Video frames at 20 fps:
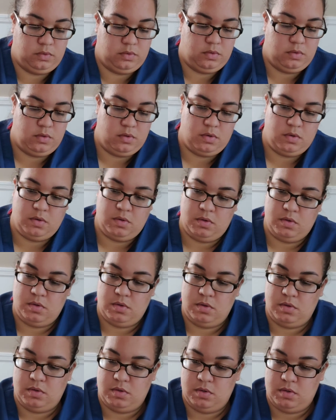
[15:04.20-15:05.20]

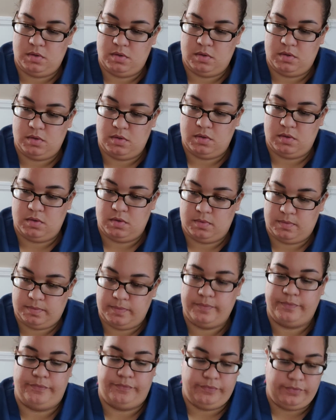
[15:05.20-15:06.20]

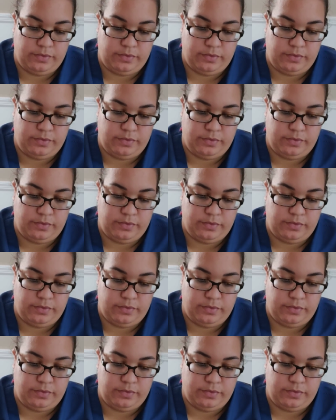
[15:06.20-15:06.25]
No one is speaking in this clip.